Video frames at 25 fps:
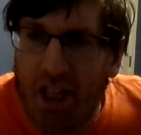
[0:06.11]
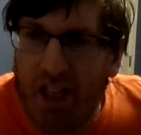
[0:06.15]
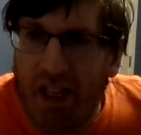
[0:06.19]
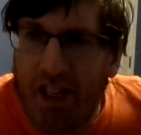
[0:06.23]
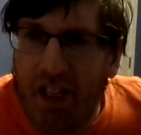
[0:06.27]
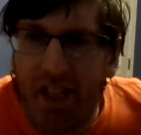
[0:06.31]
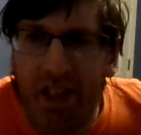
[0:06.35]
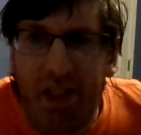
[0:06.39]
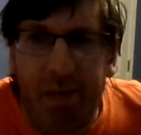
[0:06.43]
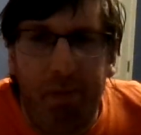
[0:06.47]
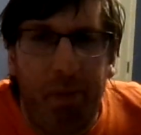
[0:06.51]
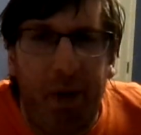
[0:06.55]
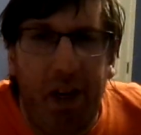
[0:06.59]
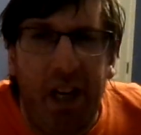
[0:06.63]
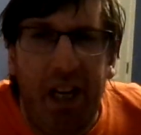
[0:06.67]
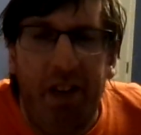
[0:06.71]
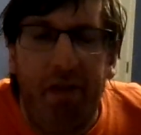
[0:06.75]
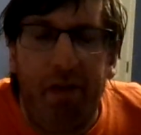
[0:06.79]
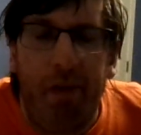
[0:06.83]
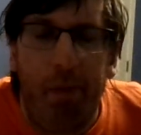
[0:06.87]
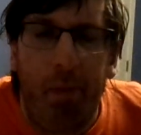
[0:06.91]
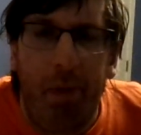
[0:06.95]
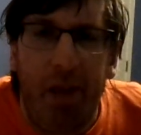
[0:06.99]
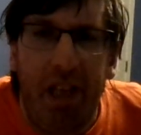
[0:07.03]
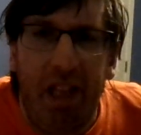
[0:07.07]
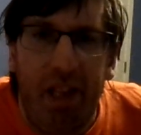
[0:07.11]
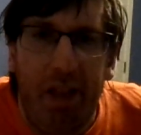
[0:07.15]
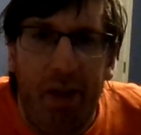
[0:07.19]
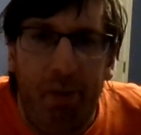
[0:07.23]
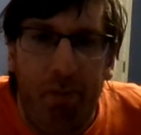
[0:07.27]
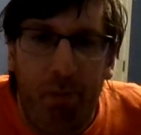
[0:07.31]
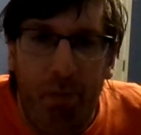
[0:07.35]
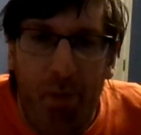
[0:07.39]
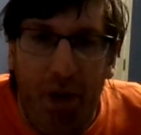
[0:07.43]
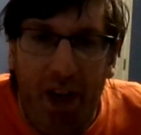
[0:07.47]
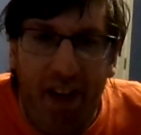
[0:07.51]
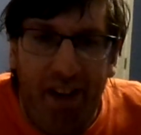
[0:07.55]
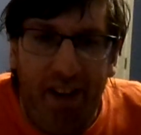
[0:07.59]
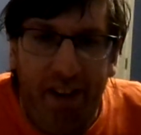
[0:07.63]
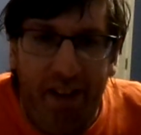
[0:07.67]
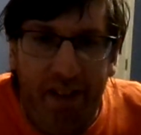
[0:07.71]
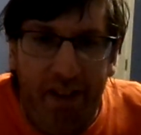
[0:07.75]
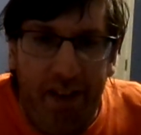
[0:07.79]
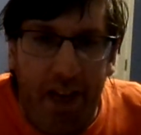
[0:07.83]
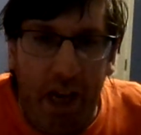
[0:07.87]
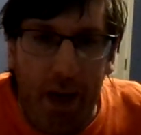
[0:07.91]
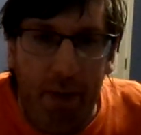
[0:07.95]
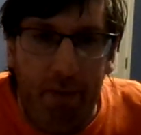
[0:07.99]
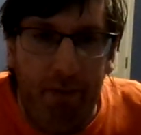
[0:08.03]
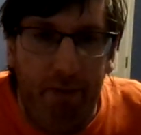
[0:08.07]
This might even be the best
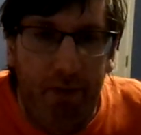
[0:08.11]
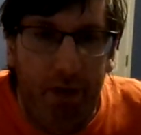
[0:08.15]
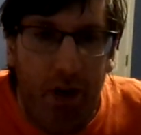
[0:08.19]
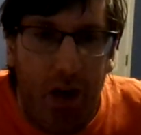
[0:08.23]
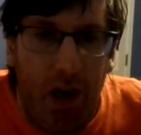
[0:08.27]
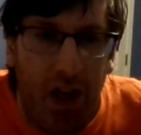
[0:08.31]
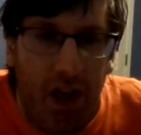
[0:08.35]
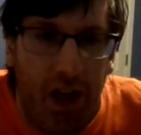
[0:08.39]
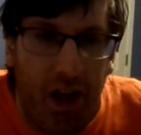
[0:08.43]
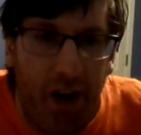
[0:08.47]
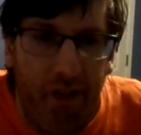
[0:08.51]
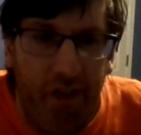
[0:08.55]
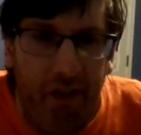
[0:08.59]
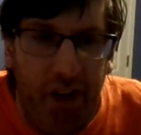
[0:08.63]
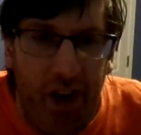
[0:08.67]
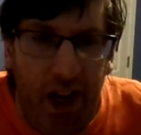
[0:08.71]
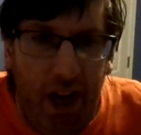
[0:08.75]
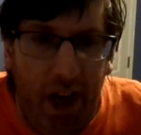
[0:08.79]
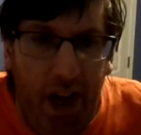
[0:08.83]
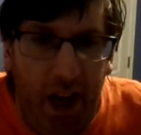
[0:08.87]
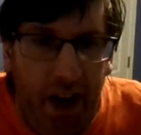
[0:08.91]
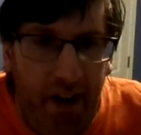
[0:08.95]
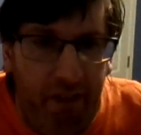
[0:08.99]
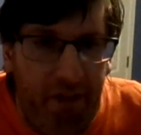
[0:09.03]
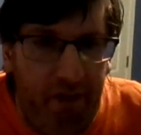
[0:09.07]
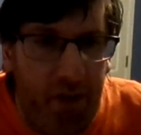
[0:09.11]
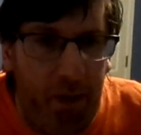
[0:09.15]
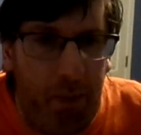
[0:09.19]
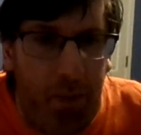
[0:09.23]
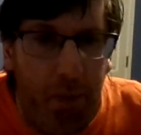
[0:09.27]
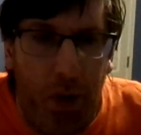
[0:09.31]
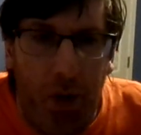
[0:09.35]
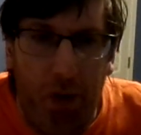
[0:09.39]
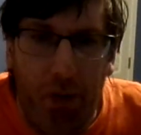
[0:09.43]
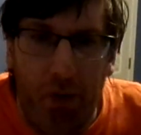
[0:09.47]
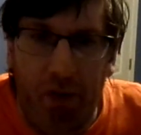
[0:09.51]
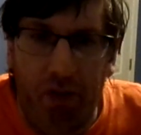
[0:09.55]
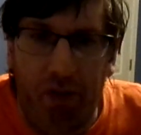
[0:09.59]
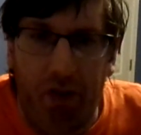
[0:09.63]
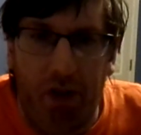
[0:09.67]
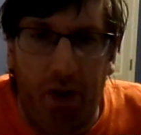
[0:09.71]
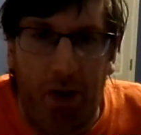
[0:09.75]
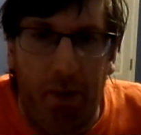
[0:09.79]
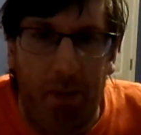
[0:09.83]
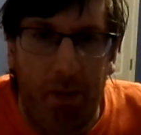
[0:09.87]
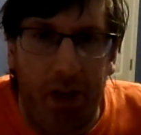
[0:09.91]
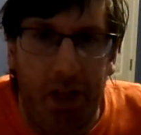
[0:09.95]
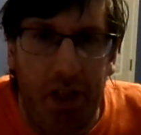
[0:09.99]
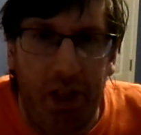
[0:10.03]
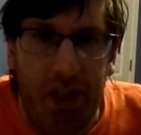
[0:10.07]
damn vlog I've ever posted
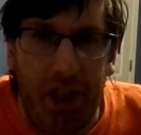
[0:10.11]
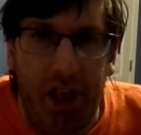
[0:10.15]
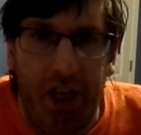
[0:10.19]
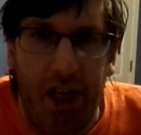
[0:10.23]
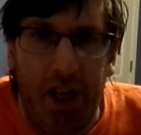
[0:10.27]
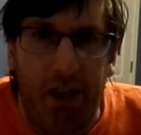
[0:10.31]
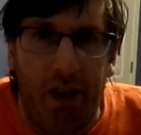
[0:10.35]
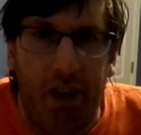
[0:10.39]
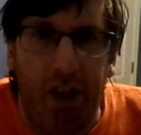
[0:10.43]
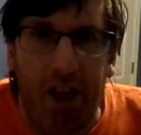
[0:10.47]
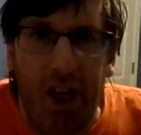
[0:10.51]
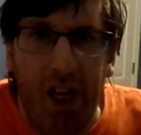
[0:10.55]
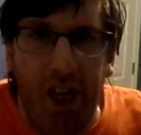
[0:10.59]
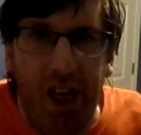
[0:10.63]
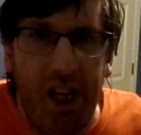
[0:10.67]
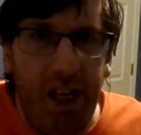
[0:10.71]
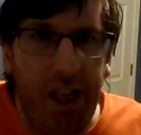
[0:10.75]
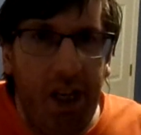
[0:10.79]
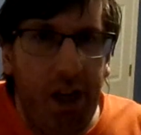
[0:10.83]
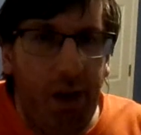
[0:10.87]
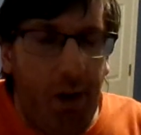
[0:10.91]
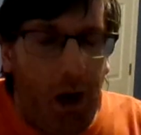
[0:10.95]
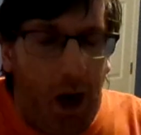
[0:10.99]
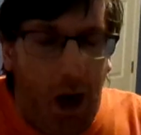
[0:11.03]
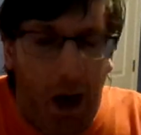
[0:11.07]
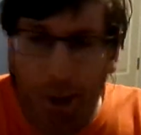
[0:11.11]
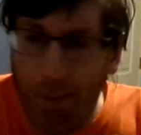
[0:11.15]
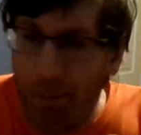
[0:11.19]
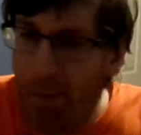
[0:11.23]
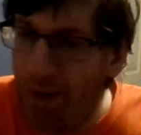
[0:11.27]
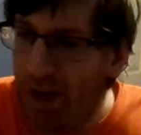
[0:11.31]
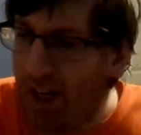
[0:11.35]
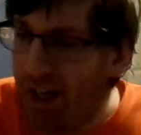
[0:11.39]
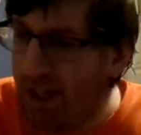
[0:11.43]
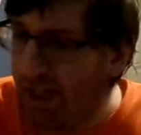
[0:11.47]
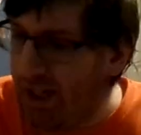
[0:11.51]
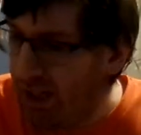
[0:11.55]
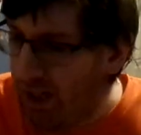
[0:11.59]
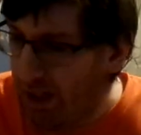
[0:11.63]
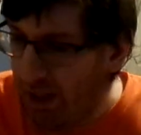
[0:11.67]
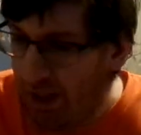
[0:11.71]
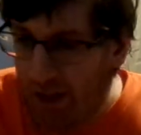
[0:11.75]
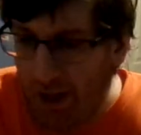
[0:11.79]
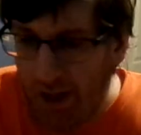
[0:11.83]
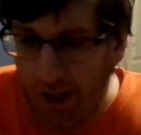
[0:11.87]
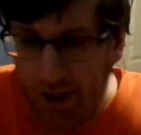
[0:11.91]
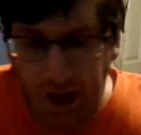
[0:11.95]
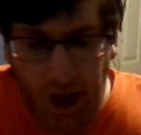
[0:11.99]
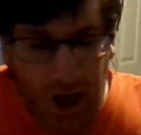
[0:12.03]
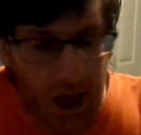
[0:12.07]
on my channel. Now, I'm not
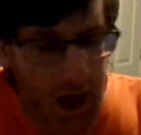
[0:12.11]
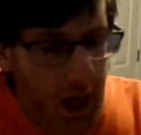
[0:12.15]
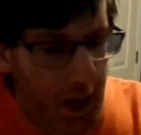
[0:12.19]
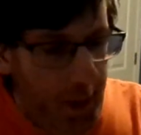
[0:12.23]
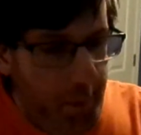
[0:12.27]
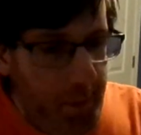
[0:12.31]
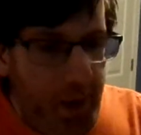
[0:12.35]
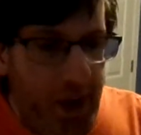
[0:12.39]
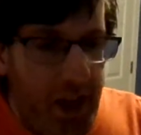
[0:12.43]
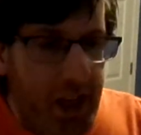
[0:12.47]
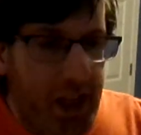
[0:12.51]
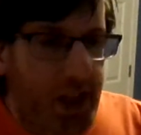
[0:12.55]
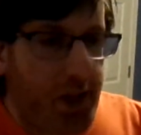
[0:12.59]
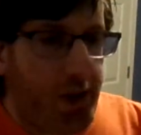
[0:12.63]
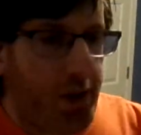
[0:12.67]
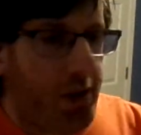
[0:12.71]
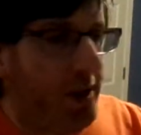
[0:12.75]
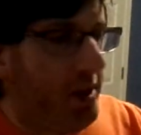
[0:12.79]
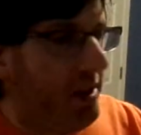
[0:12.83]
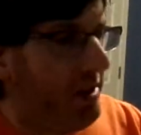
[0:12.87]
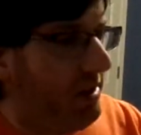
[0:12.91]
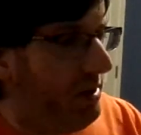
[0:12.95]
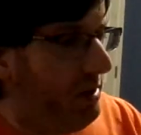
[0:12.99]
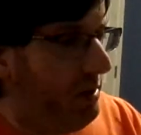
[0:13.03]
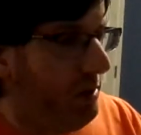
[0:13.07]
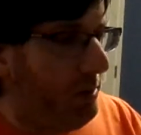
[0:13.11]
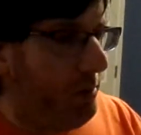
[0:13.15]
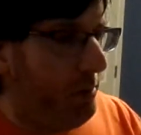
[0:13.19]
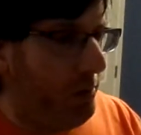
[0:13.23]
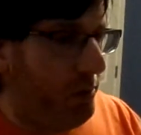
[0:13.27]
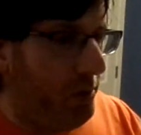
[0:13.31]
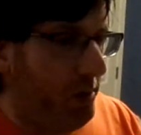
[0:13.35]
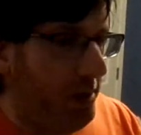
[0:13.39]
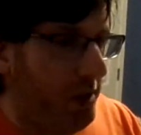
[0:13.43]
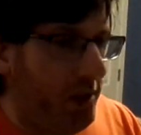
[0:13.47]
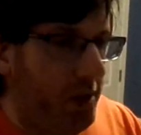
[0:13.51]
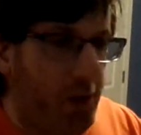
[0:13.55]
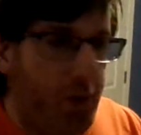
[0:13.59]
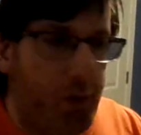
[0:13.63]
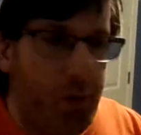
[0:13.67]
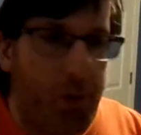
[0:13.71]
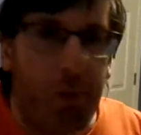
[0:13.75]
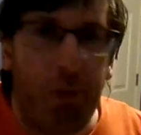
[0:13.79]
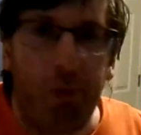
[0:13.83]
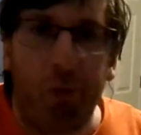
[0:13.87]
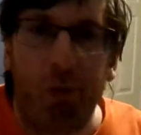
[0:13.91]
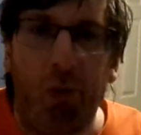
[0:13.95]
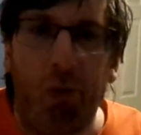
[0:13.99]
I'm not going to, you know,